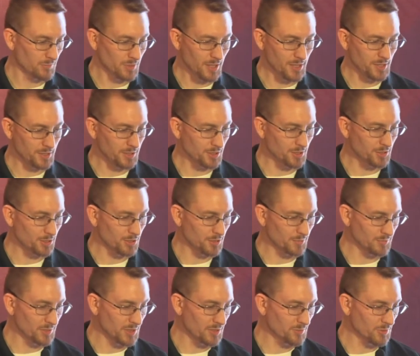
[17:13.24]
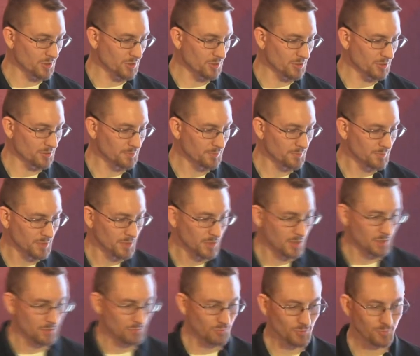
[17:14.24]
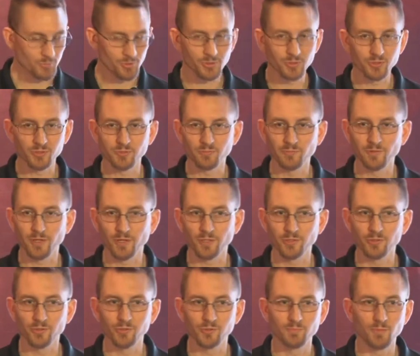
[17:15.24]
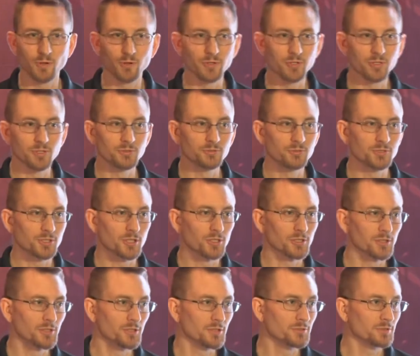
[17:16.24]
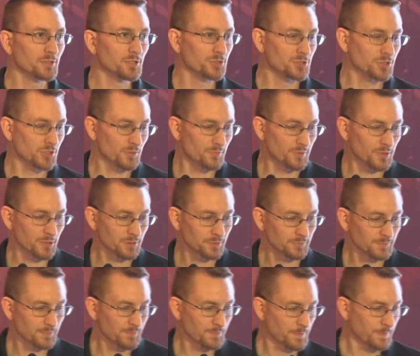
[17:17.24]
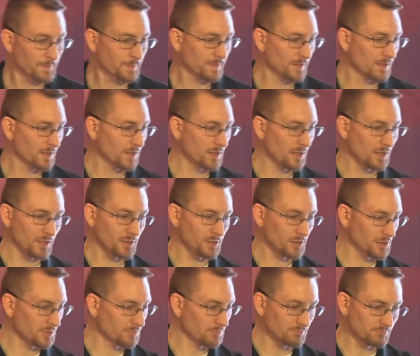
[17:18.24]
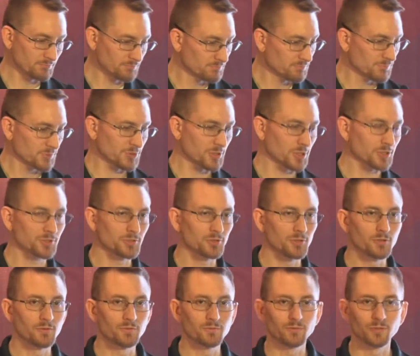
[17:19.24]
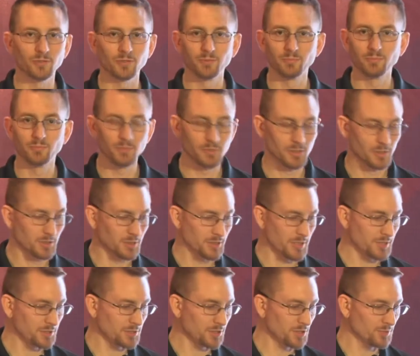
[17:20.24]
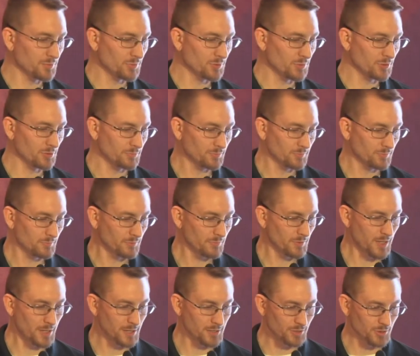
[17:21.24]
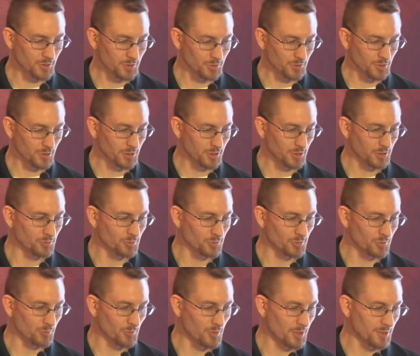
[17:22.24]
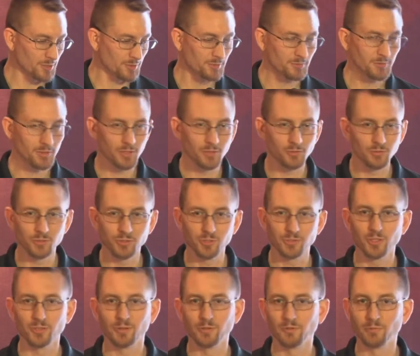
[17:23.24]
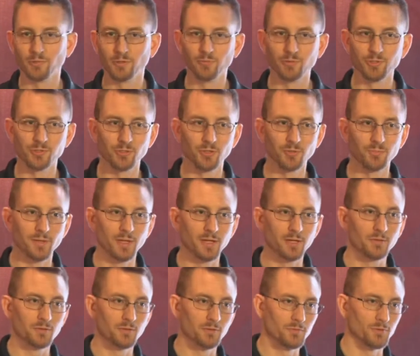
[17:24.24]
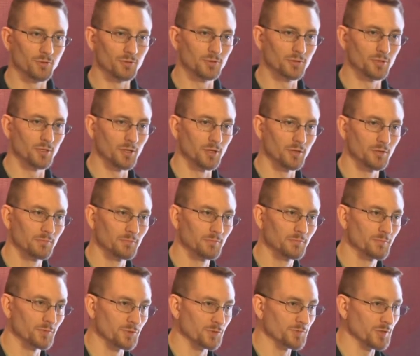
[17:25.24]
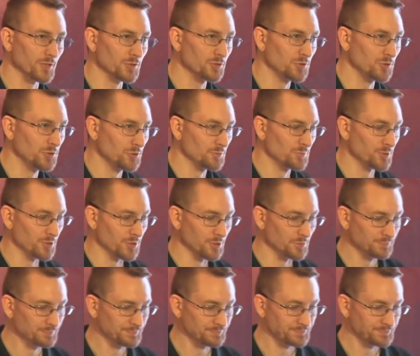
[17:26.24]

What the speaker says: ID column, name column. We'll put in some values, Bohin, Shanlin, and Xiaobing, and then select star from that table. ID is equal to 1, and you should get a result back, the first value you put in.